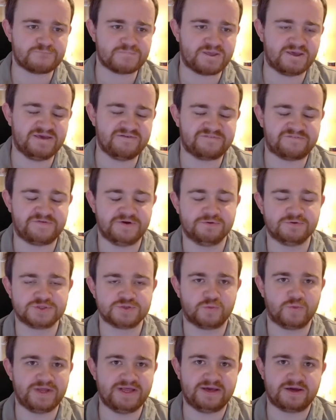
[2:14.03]
it
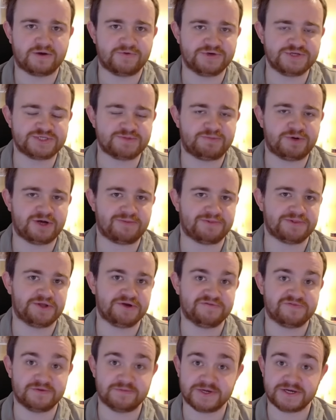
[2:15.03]
feels weaker into Purple
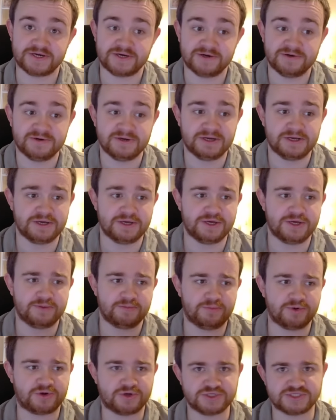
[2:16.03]
Doflamingo,
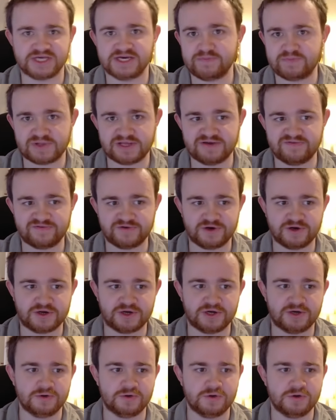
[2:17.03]
because they play
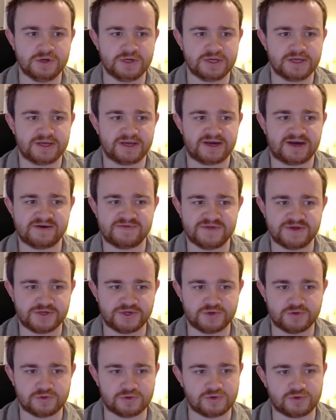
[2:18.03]
Virgo, and then
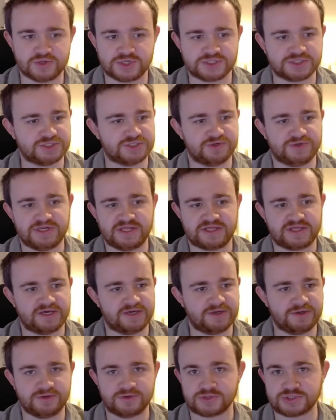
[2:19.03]
your Law doesn't do
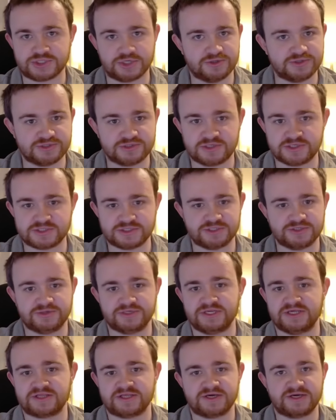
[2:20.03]
anything, your Josie doesn't do
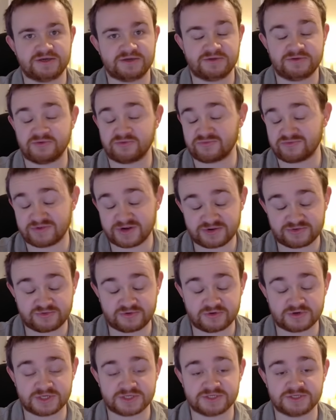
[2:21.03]
anything, your Red
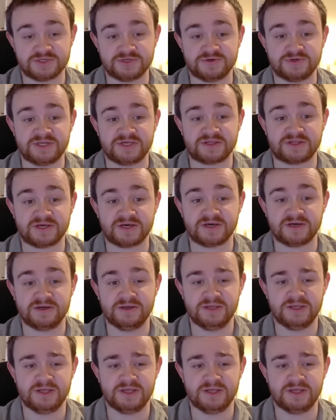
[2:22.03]
Rock doesn't do anything.